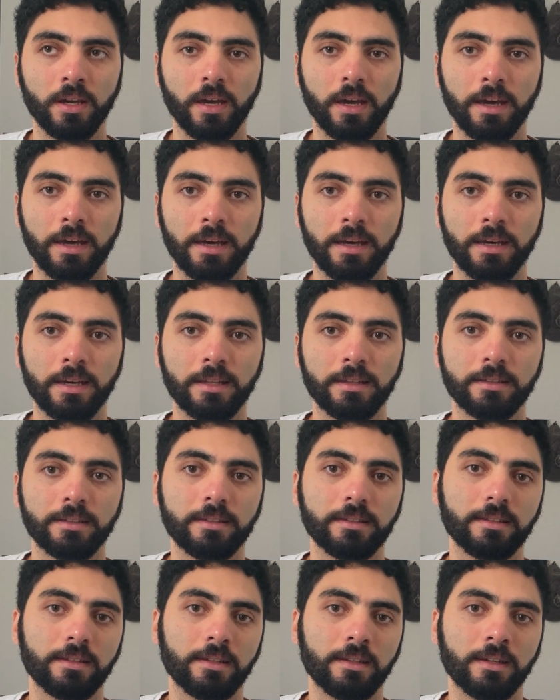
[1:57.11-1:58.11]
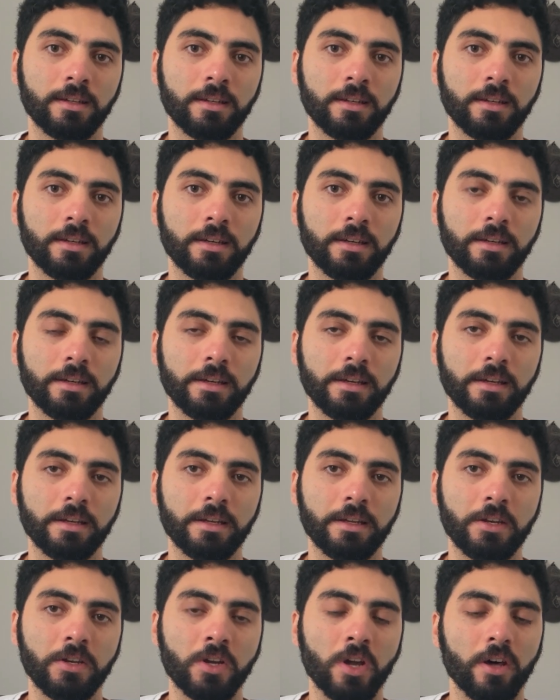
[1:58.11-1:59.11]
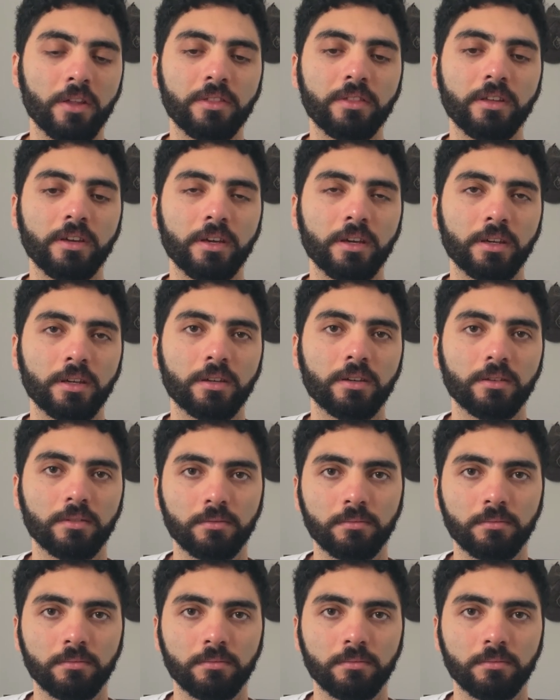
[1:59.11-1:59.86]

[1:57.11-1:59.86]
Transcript: and nothing